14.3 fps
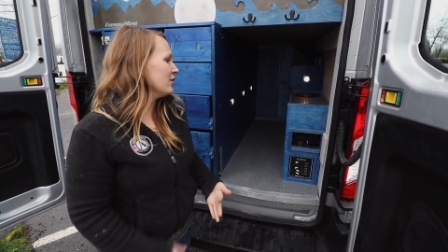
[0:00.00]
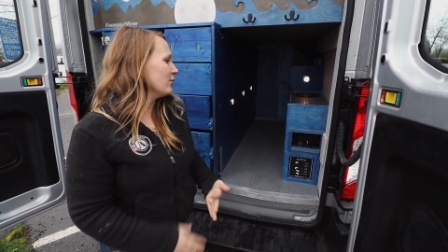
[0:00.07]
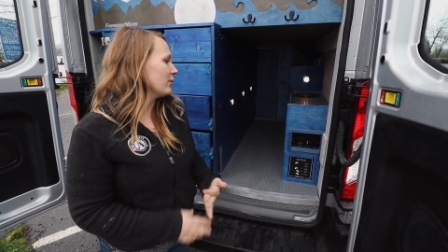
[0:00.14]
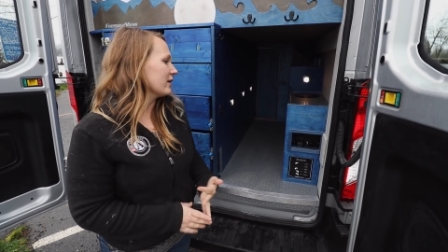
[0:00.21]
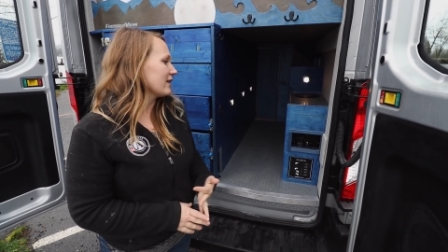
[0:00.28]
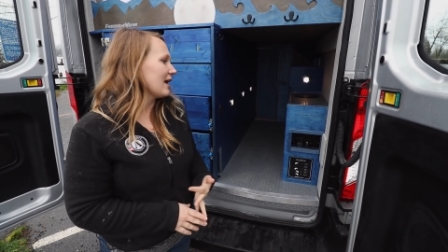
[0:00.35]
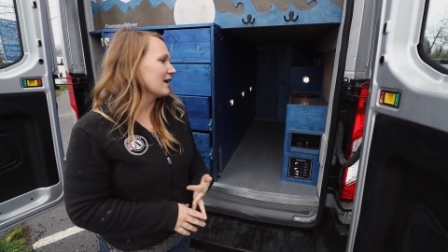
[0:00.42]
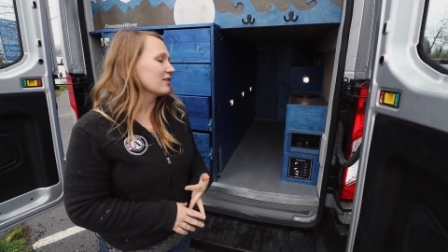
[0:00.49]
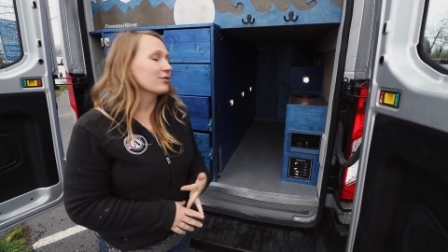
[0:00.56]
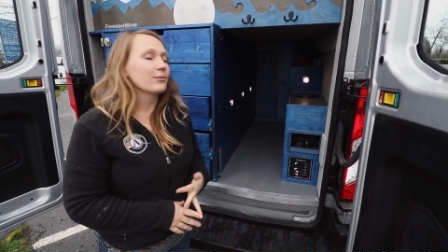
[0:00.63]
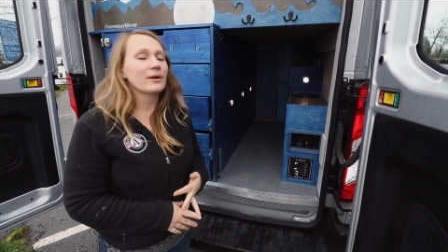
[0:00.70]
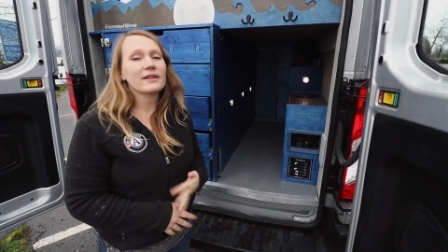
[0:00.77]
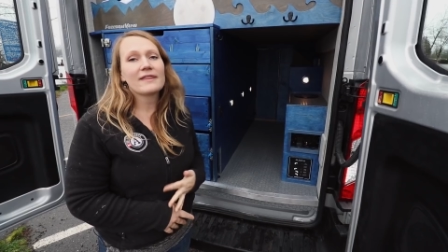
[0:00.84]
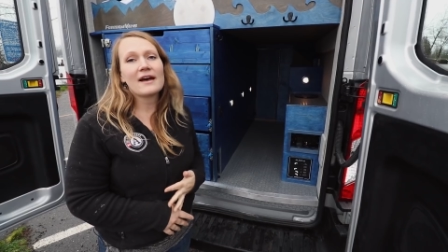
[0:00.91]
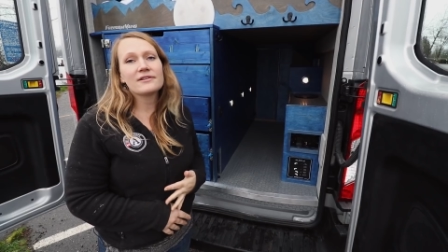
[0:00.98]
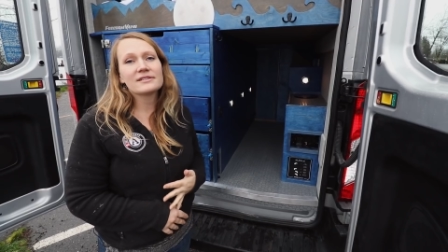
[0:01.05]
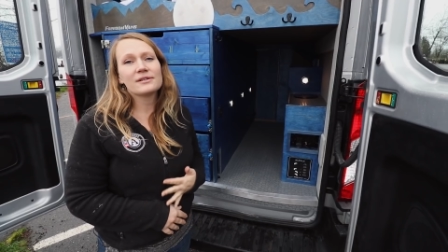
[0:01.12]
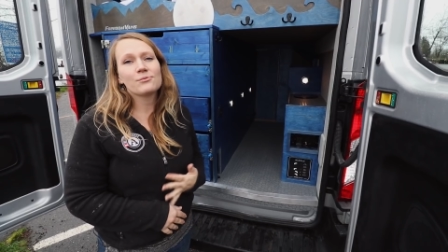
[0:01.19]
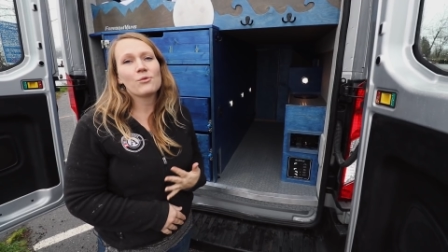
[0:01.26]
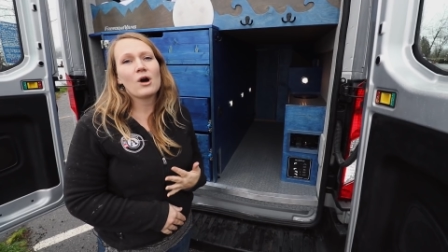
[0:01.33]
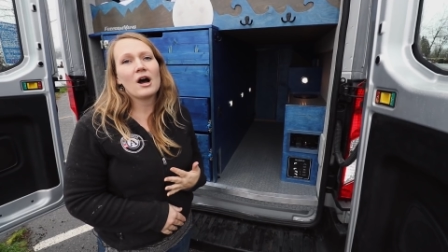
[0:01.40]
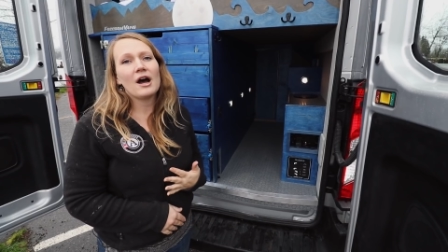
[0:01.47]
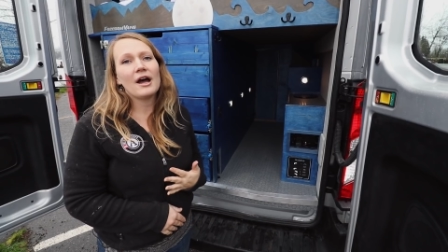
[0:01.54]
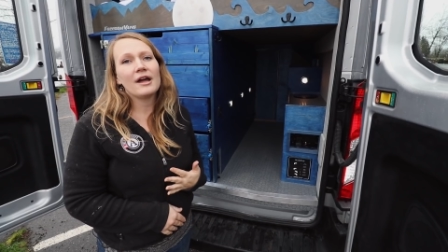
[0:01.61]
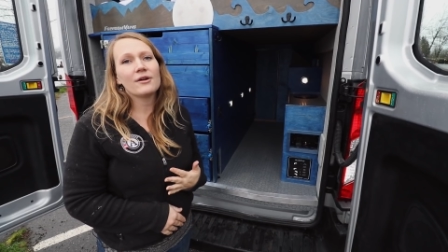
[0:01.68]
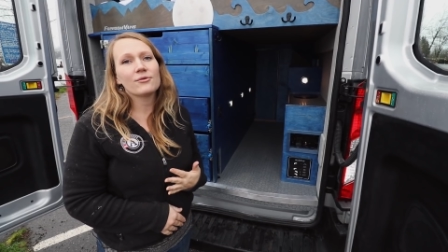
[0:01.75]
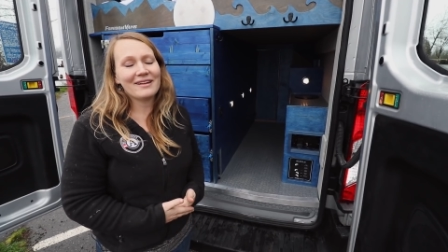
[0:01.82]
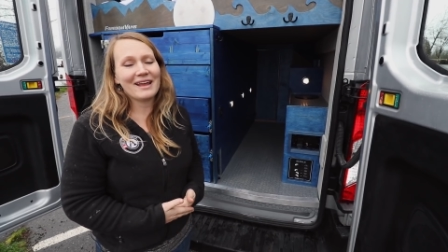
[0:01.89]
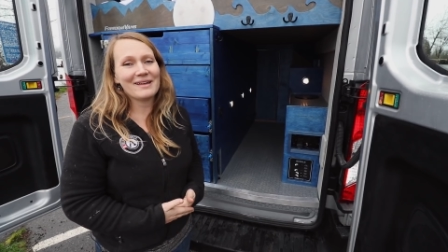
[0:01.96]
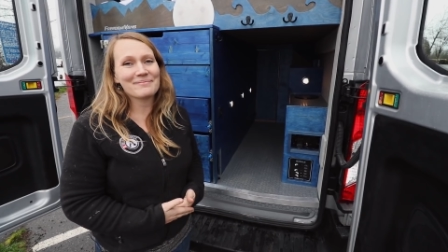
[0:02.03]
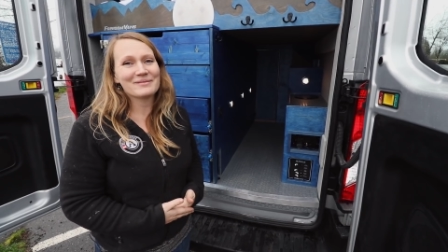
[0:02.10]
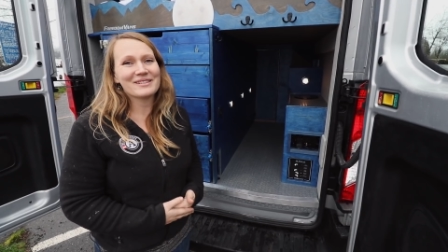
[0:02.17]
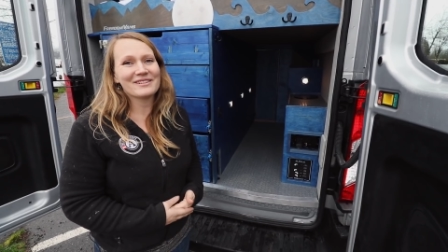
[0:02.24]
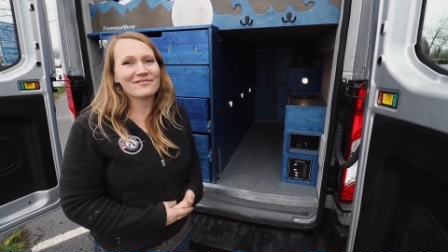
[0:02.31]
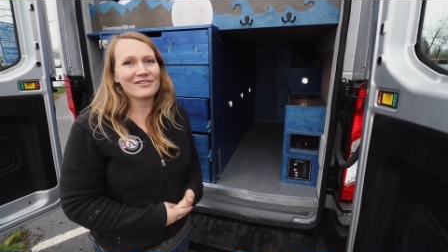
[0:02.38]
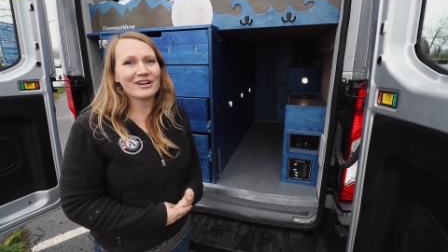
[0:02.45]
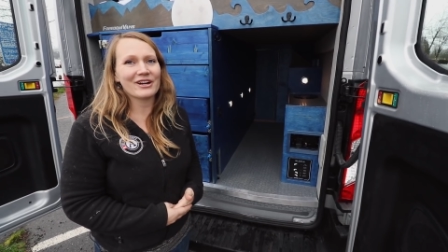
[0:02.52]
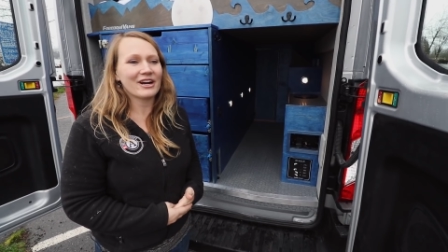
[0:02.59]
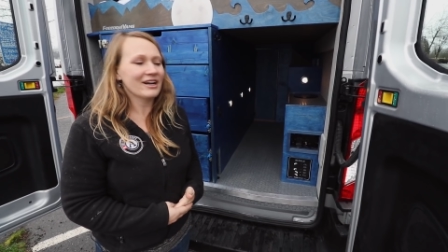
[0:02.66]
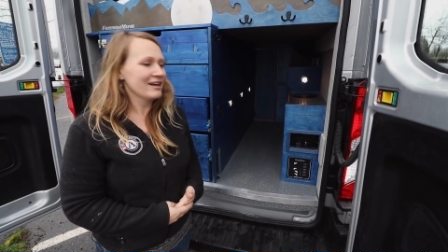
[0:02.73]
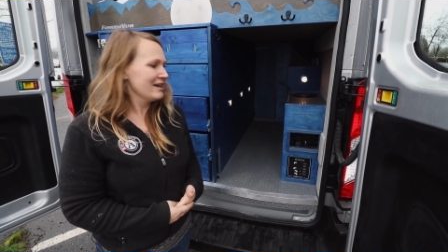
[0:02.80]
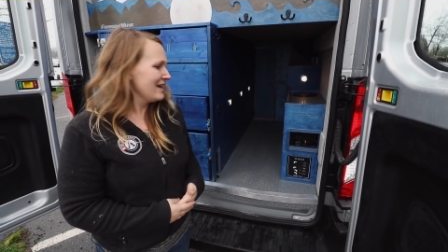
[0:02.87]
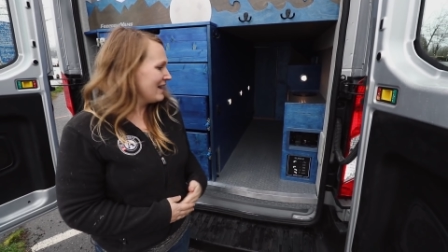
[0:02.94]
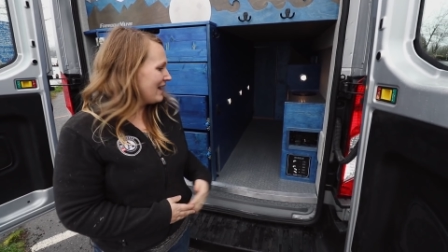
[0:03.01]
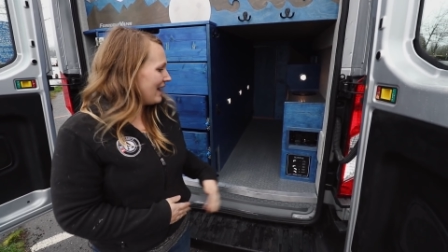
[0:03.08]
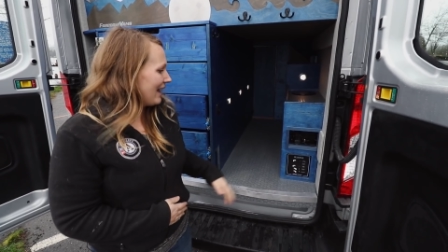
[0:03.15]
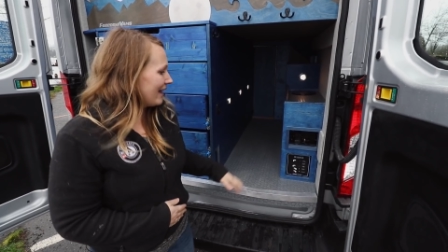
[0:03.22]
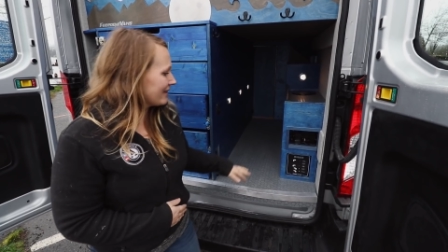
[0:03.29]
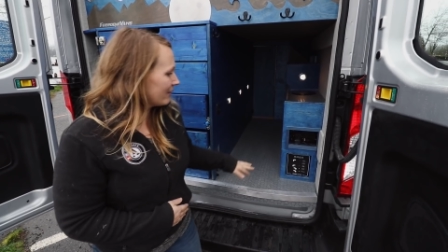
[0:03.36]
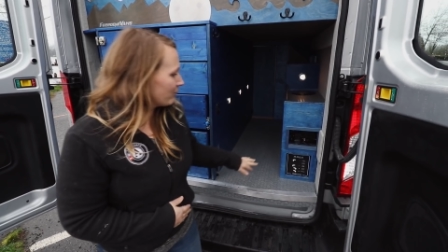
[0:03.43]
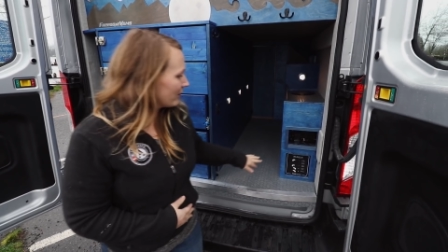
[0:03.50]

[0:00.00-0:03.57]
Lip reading: with a 3000 watt Ames inverter. And then